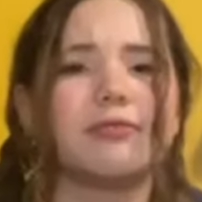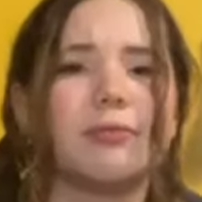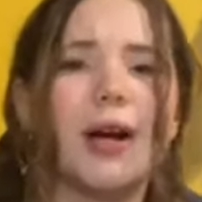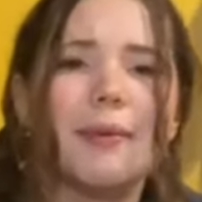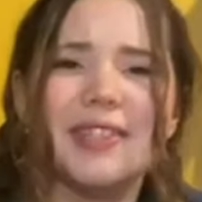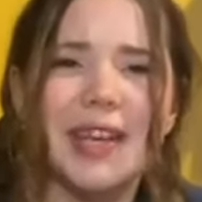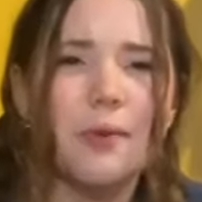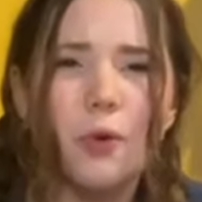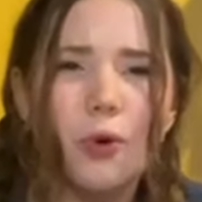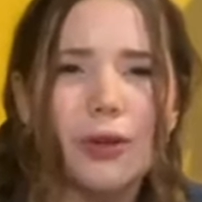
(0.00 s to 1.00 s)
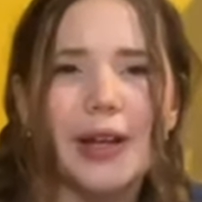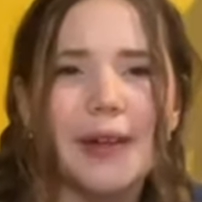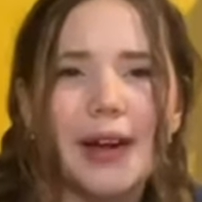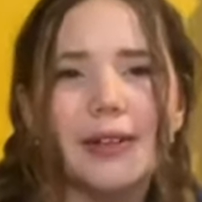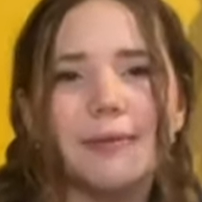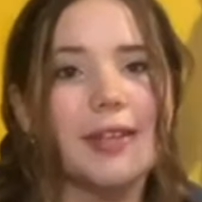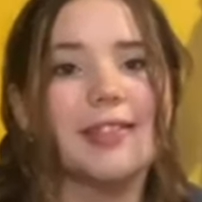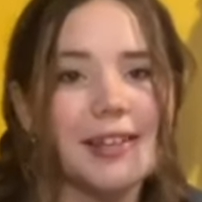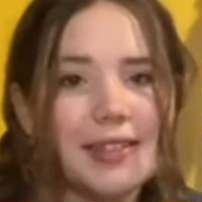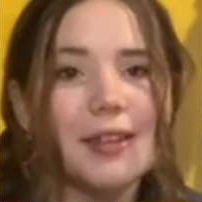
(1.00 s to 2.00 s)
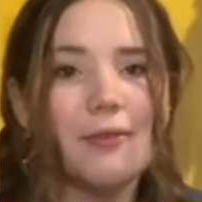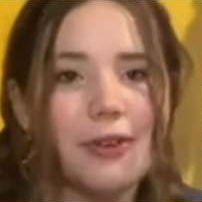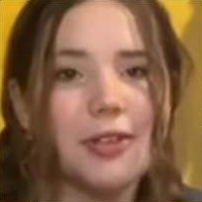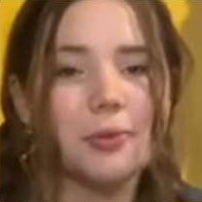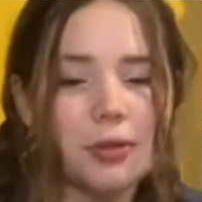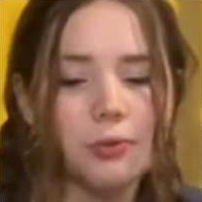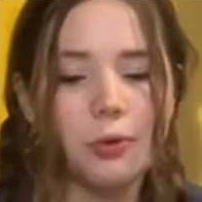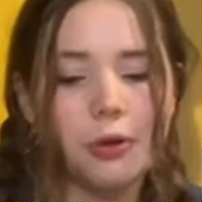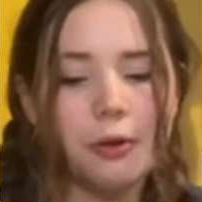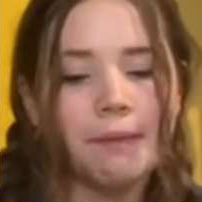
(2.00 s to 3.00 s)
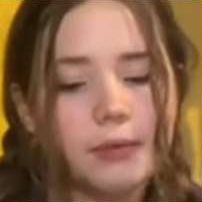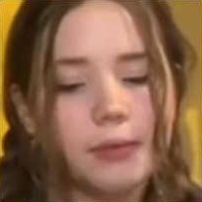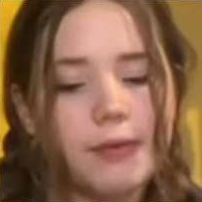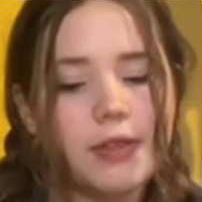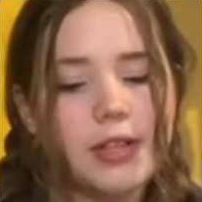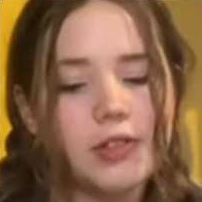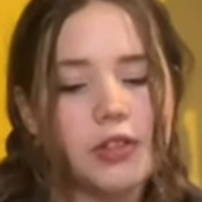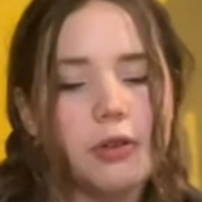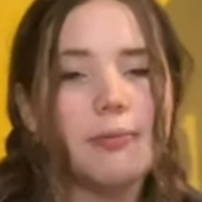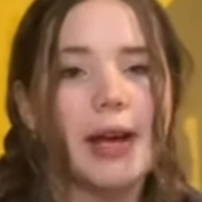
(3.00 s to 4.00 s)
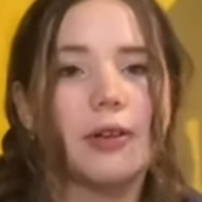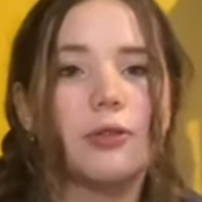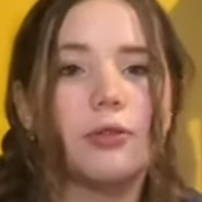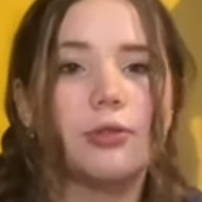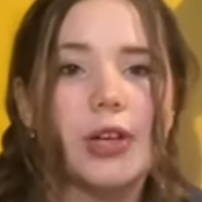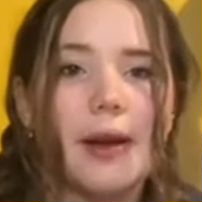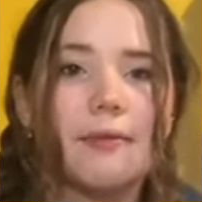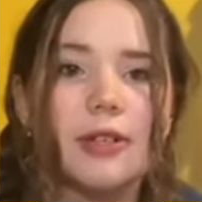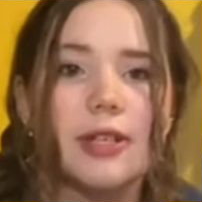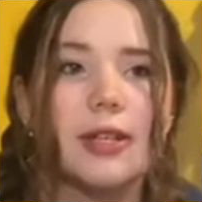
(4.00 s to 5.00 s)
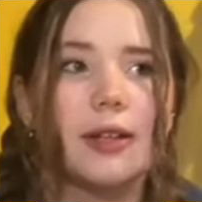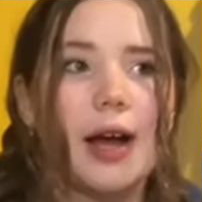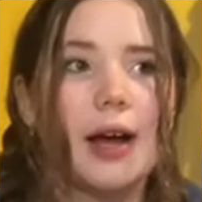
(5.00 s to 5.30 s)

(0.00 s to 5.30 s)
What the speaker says: Why am I saying war like that? It's set in the First World War with these two men called Henry